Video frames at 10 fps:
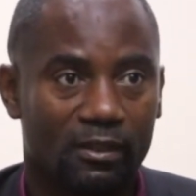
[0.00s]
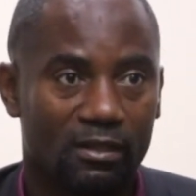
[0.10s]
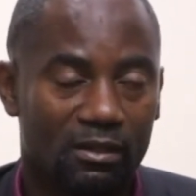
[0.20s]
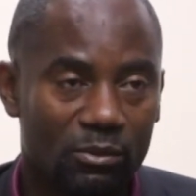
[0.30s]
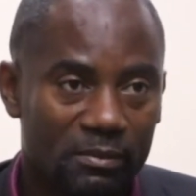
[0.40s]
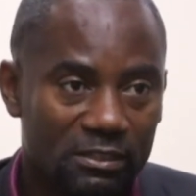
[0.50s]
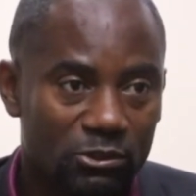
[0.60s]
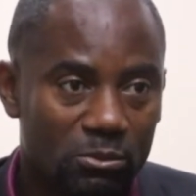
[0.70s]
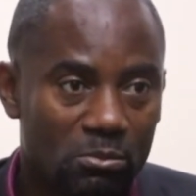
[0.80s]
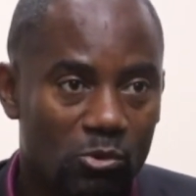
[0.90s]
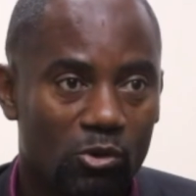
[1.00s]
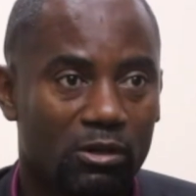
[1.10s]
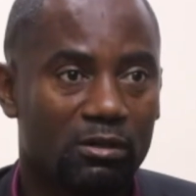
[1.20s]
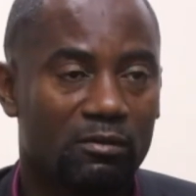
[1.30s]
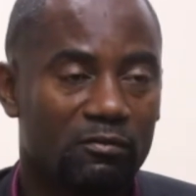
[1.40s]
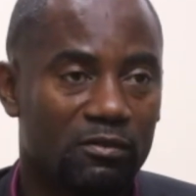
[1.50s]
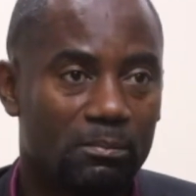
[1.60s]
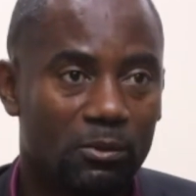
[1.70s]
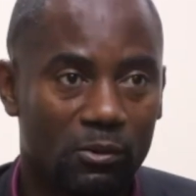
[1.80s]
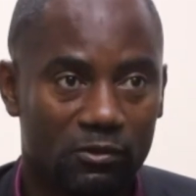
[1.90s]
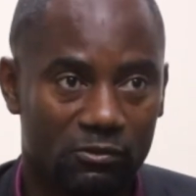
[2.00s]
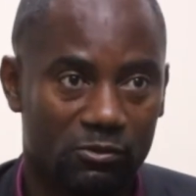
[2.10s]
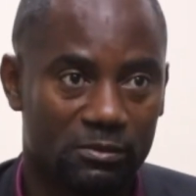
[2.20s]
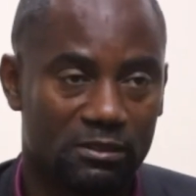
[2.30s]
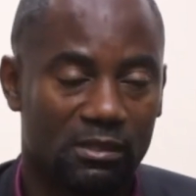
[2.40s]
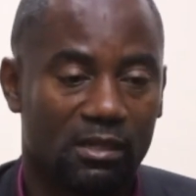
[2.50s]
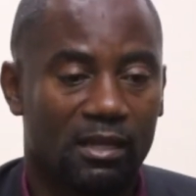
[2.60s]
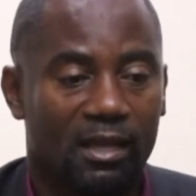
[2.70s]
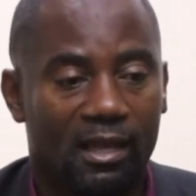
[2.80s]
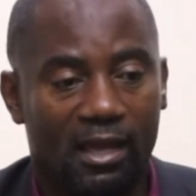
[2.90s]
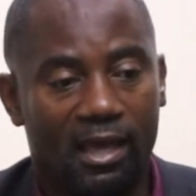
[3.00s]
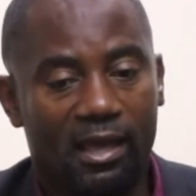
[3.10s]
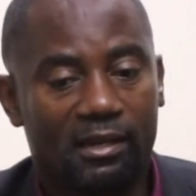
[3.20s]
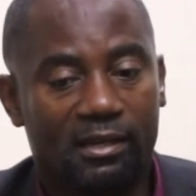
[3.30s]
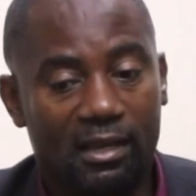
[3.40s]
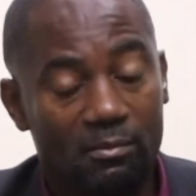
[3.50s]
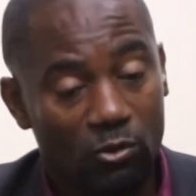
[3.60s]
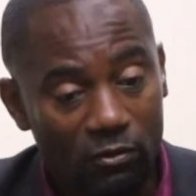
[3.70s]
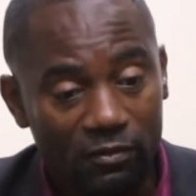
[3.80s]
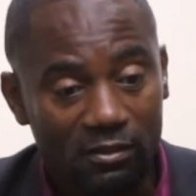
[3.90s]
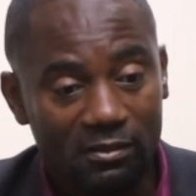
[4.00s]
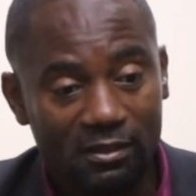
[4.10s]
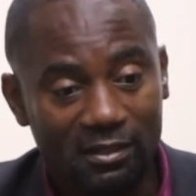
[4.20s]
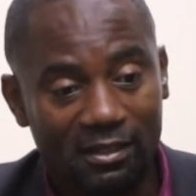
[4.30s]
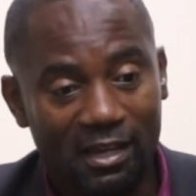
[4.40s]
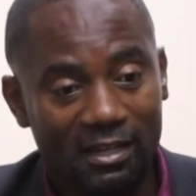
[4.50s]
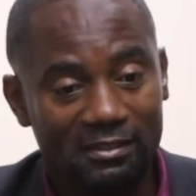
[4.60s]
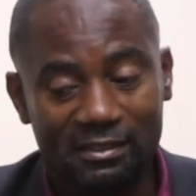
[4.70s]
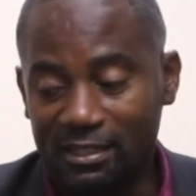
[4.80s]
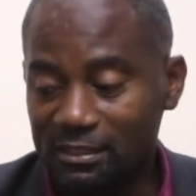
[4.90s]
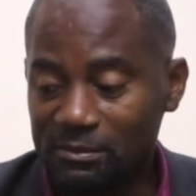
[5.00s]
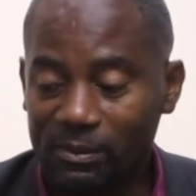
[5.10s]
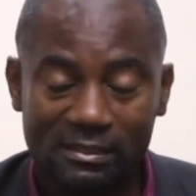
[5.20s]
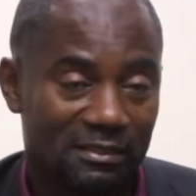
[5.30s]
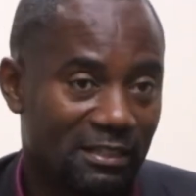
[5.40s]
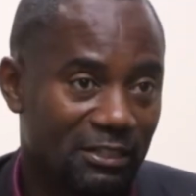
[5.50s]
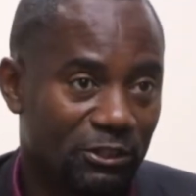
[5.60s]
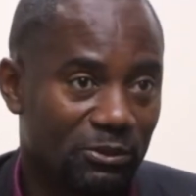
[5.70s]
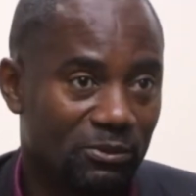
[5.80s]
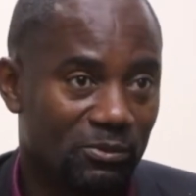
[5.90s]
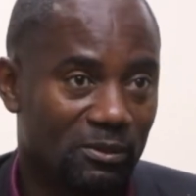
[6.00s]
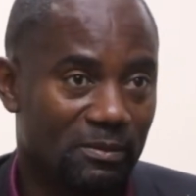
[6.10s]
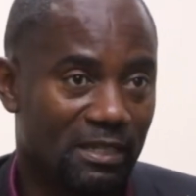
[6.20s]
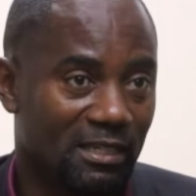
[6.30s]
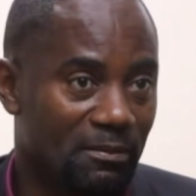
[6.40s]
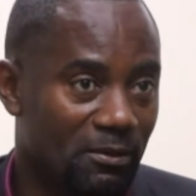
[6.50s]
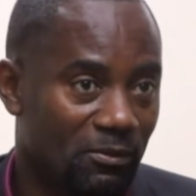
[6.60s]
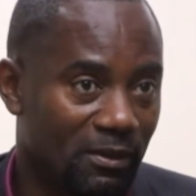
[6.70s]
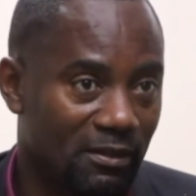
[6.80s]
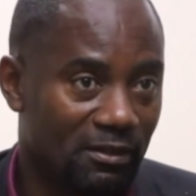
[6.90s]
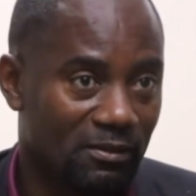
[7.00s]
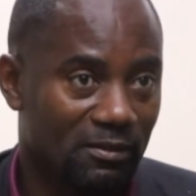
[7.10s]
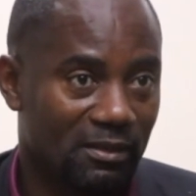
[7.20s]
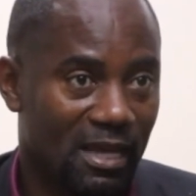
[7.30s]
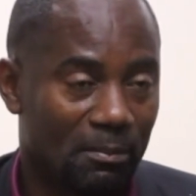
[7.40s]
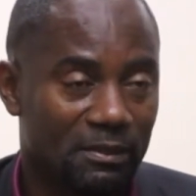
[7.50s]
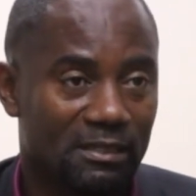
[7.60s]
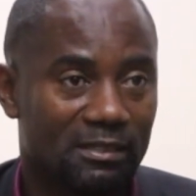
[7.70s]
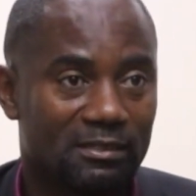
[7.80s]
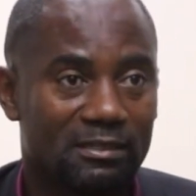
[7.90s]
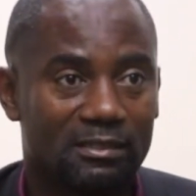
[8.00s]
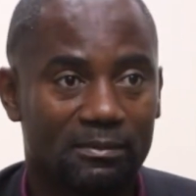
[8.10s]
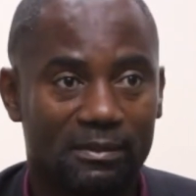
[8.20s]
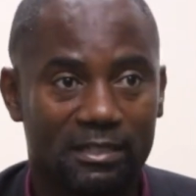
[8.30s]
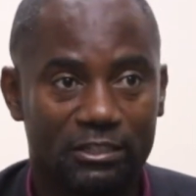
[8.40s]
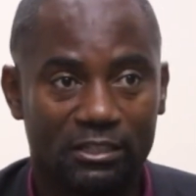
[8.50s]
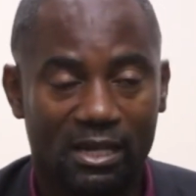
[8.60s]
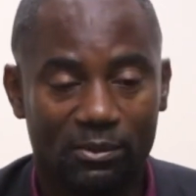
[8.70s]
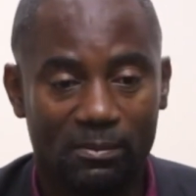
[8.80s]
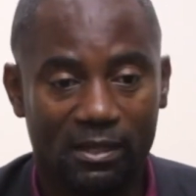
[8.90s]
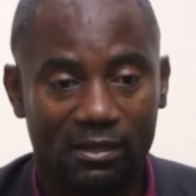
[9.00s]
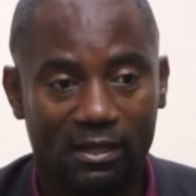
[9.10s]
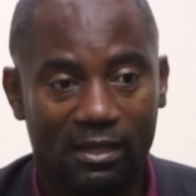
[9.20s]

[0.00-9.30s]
Now, we must do more for both groups. And I'm hopeful that today's presentation will be in keeping with that particular determination that we made.